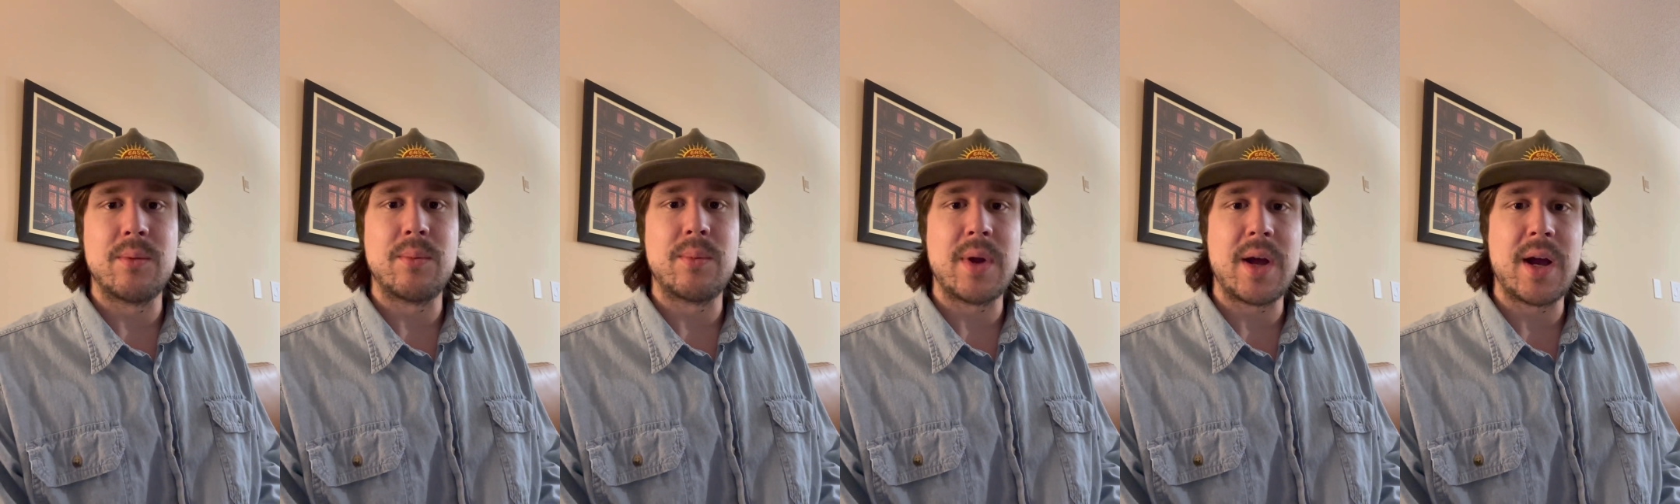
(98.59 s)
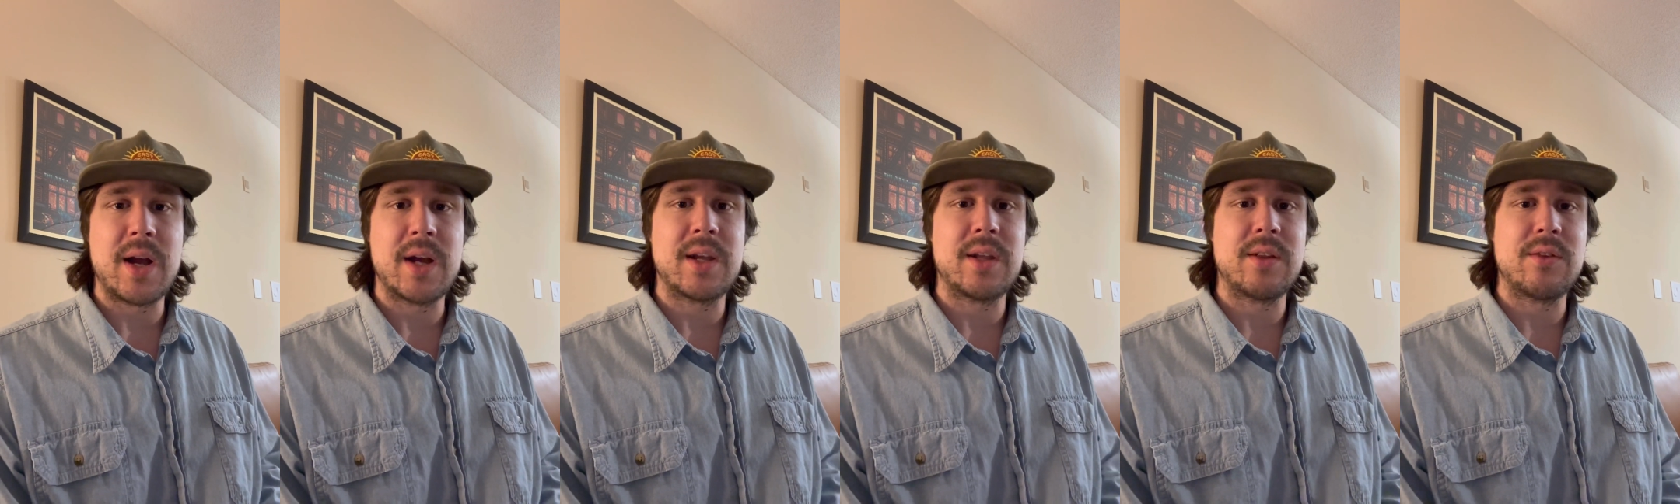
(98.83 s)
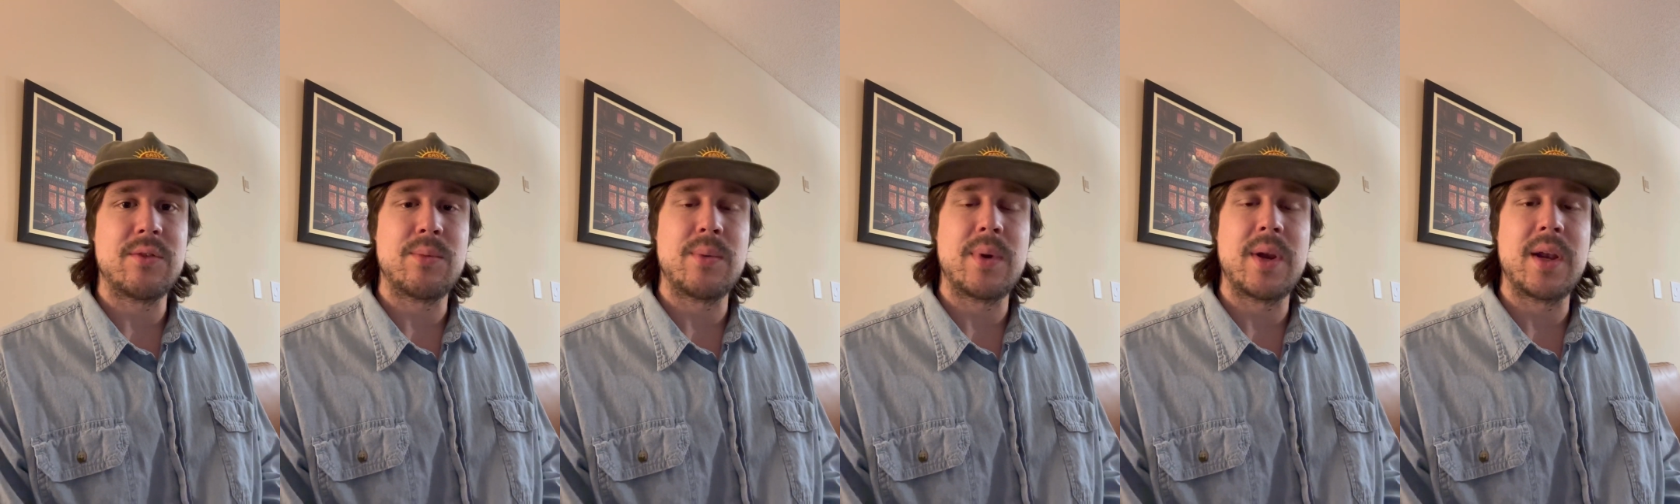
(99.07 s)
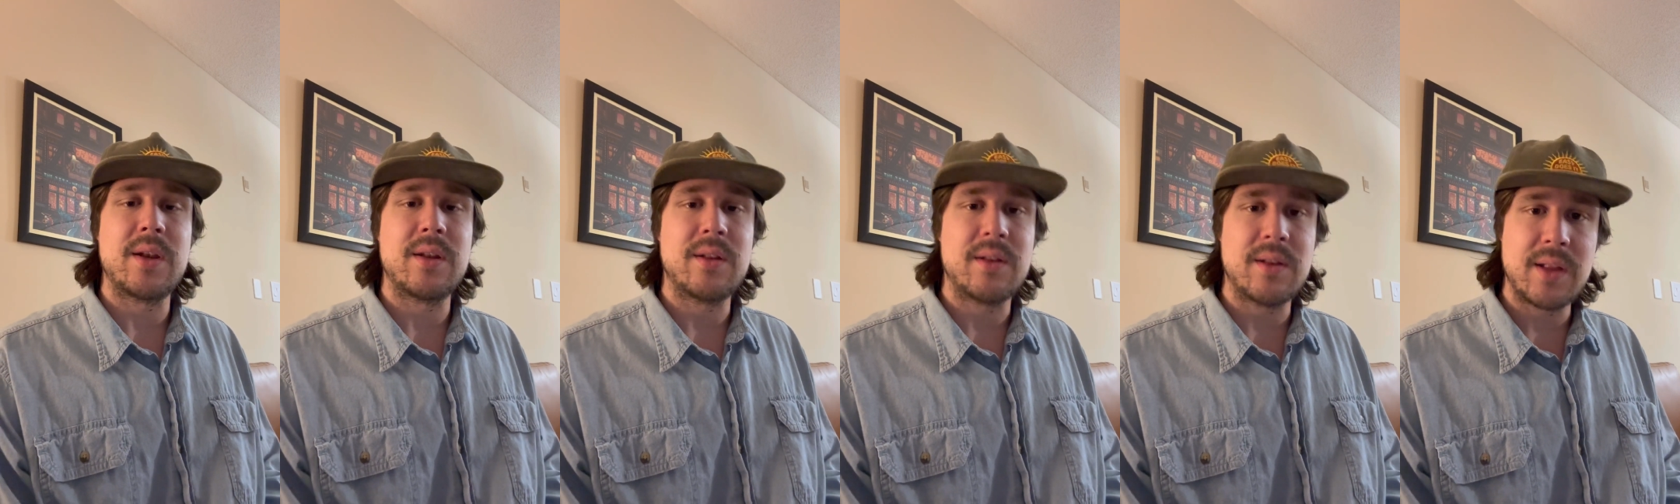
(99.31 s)
rocket's
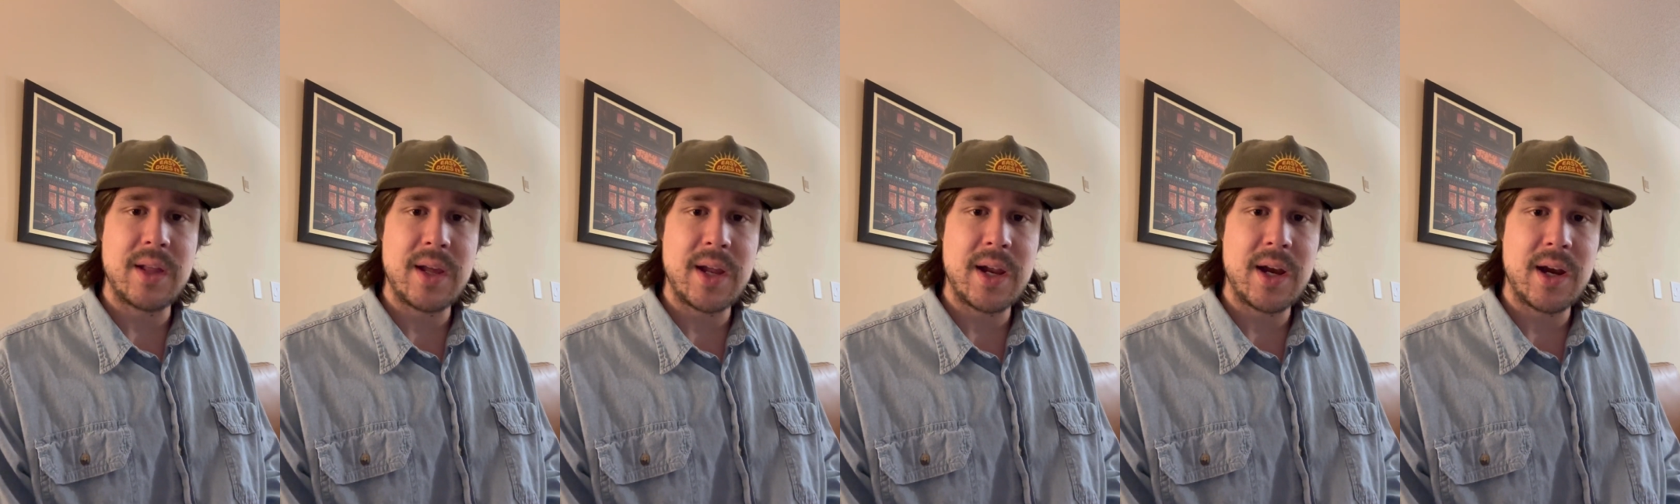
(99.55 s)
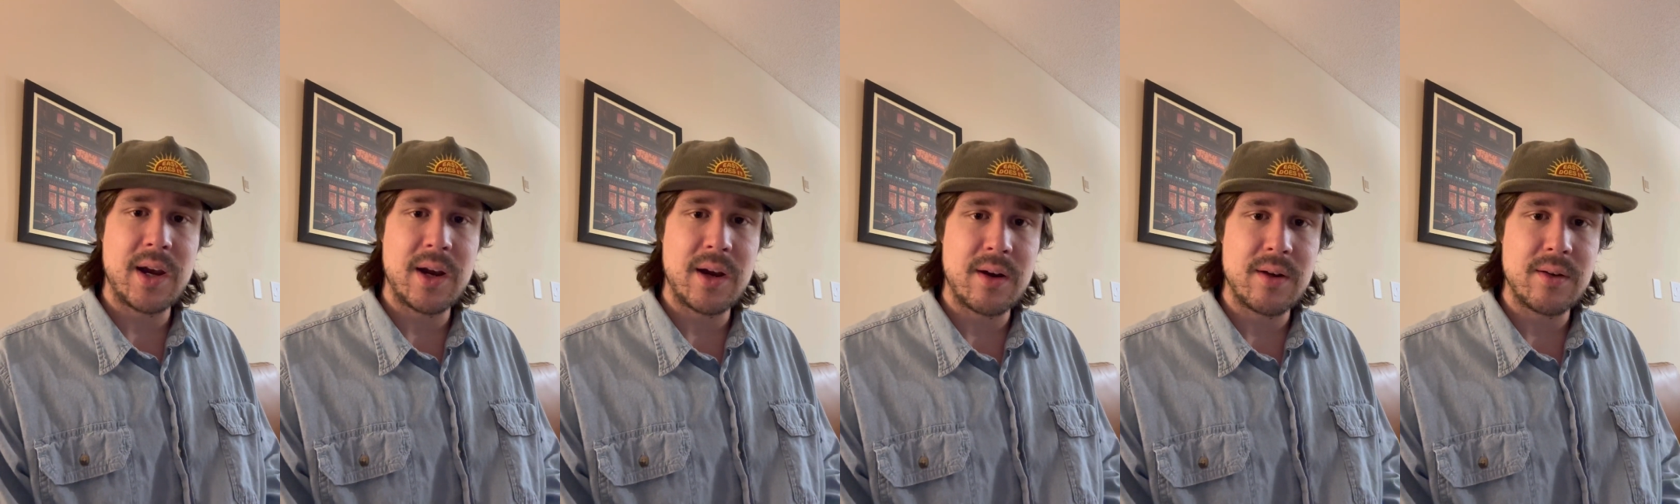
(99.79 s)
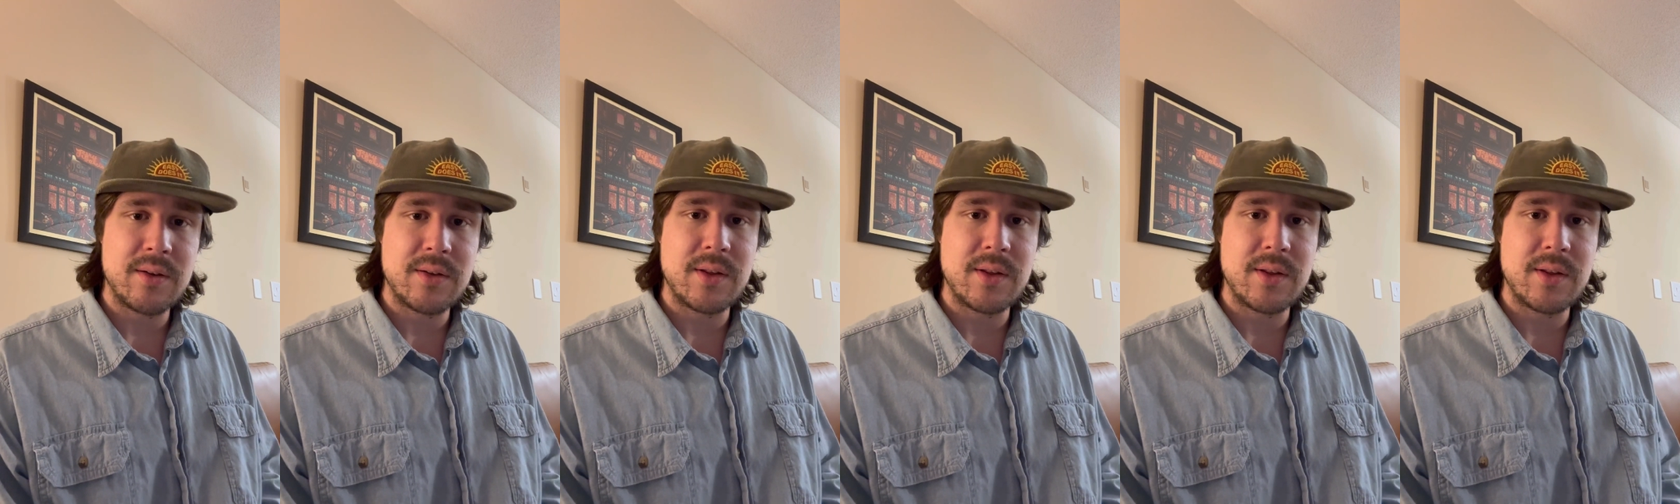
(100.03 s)
red glare,